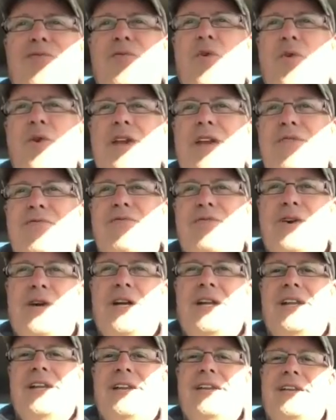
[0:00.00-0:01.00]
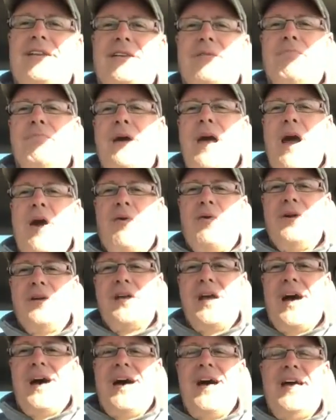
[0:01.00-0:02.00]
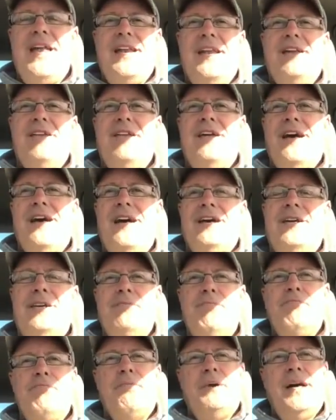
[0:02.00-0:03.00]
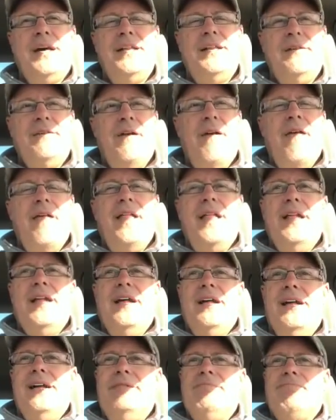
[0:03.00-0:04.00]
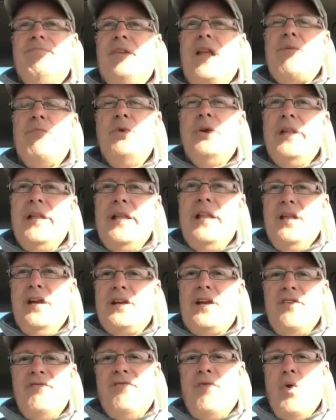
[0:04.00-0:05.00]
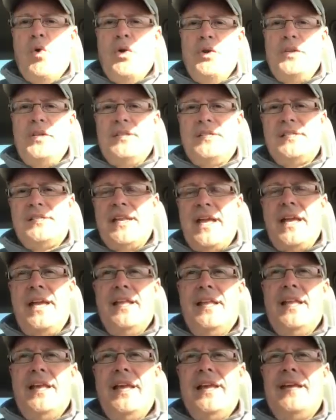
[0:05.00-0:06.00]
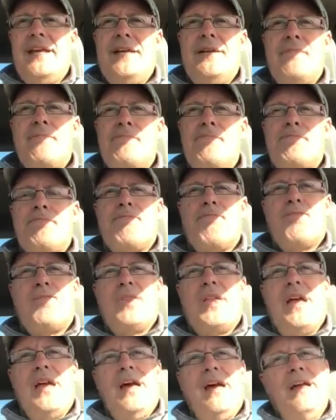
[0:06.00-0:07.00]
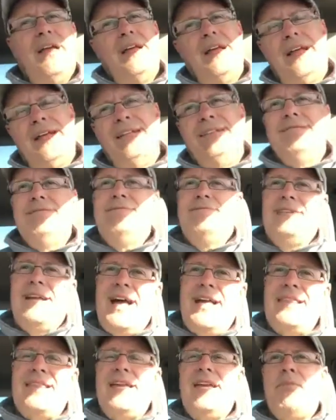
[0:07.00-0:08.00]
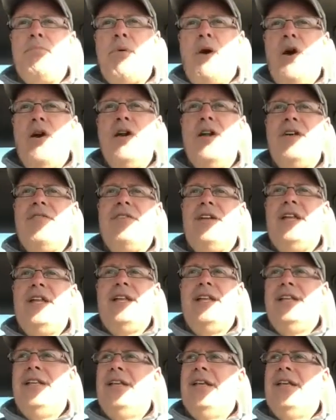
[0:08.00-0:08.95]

40-foot power yacht, but I'm really looking forward to sailing. I think part of it,